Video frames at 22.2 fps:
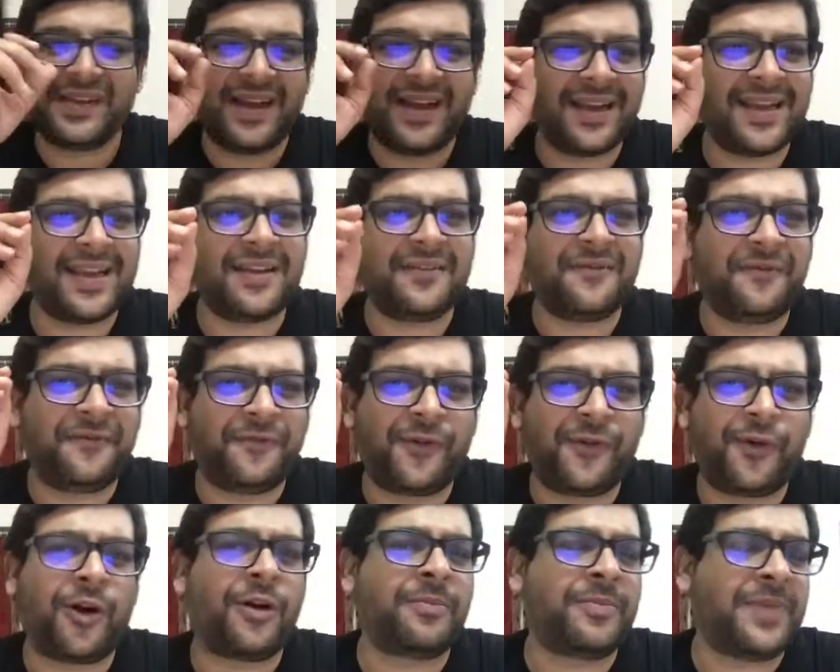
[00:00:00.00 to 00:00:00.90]
Again,
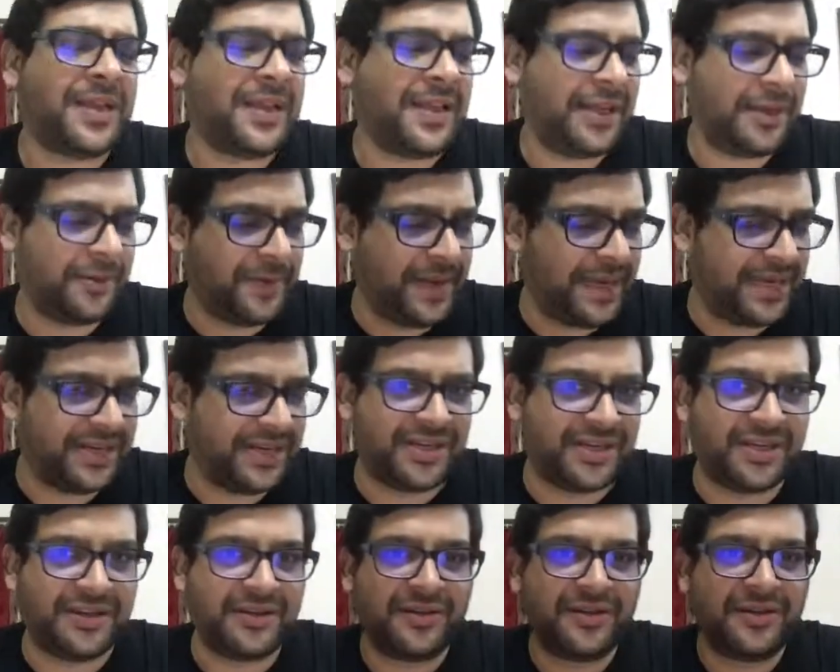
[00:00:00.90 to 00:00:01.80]
form an
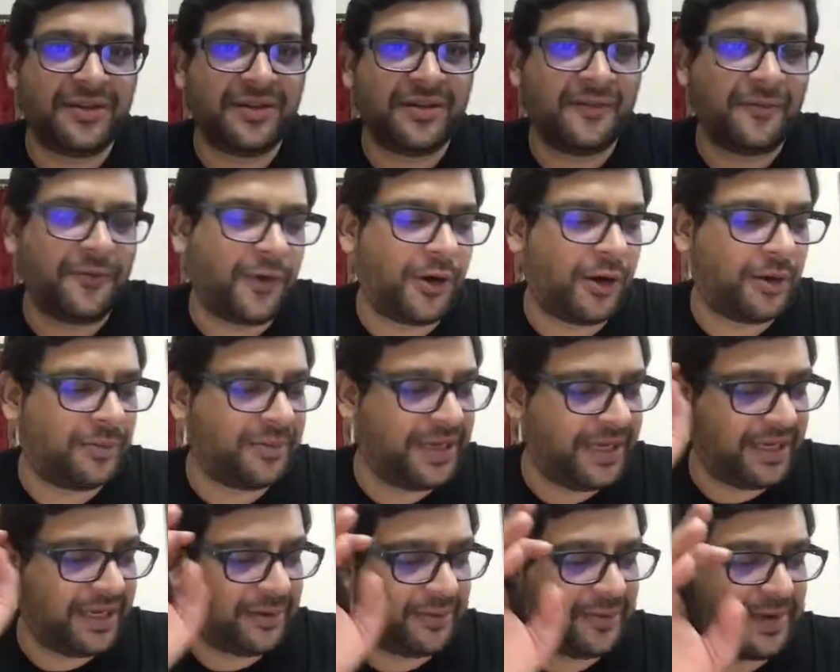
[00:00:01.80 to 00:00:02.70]
equation.
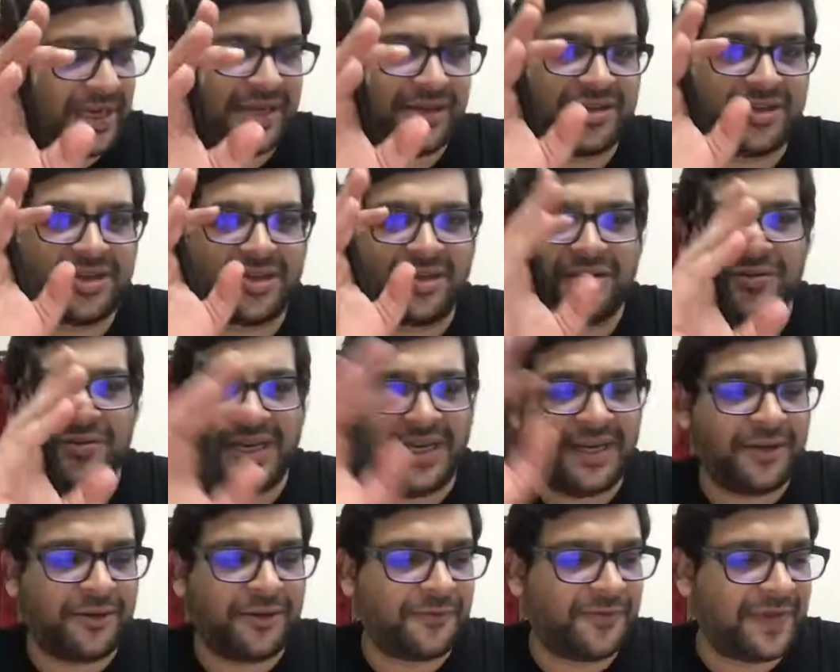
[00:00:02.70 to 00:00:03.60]
You
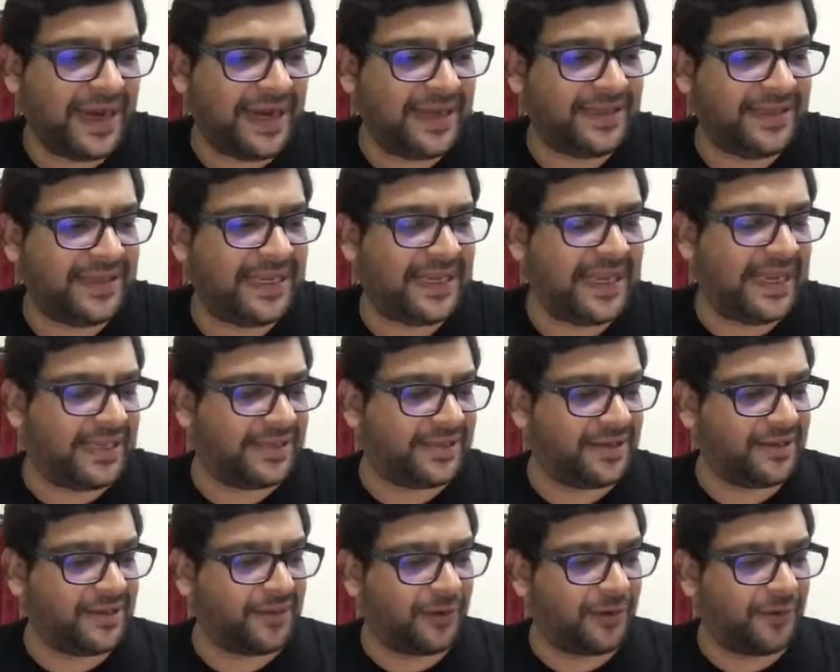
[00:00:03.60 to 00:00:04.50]
need to find the
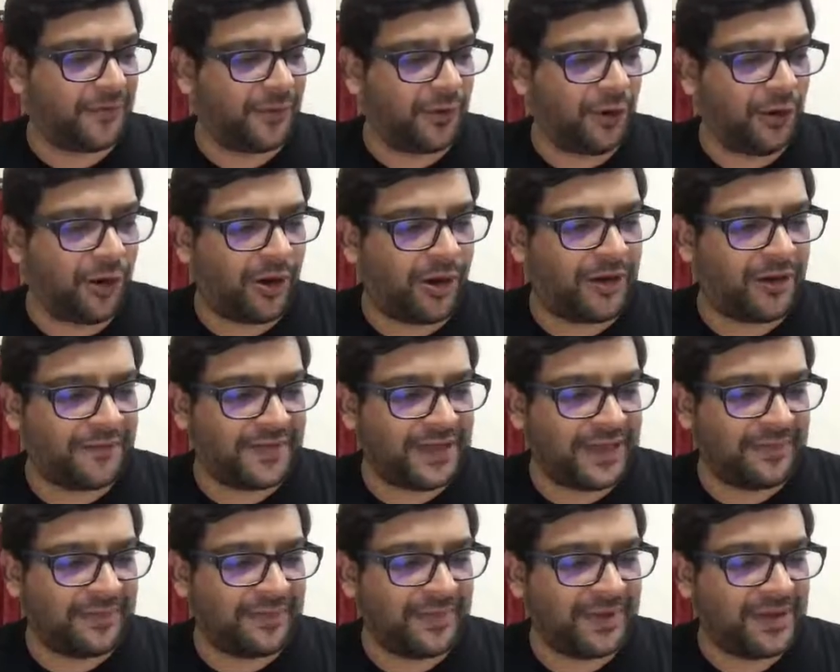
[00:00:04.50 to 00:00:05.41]
ages of all of
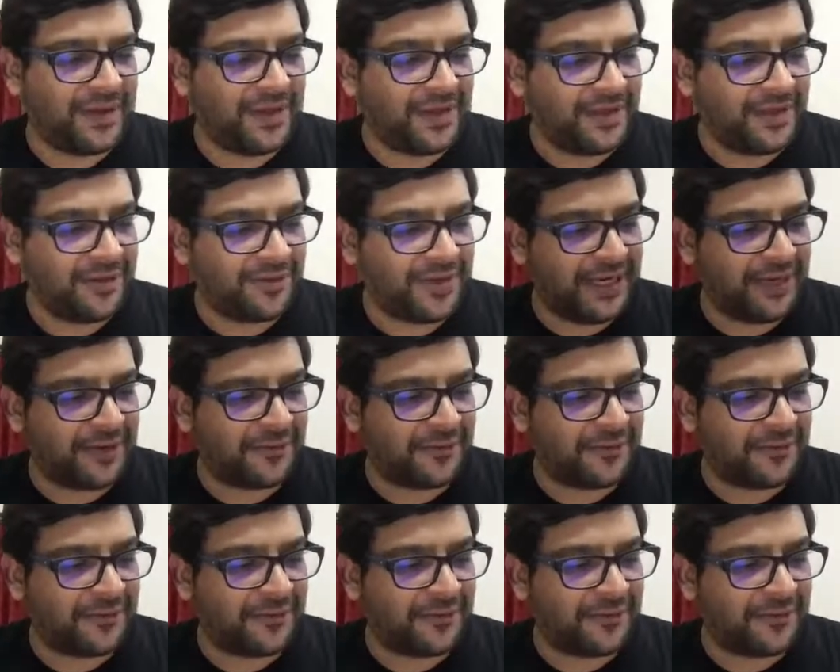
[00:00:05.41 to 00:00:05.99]
them. So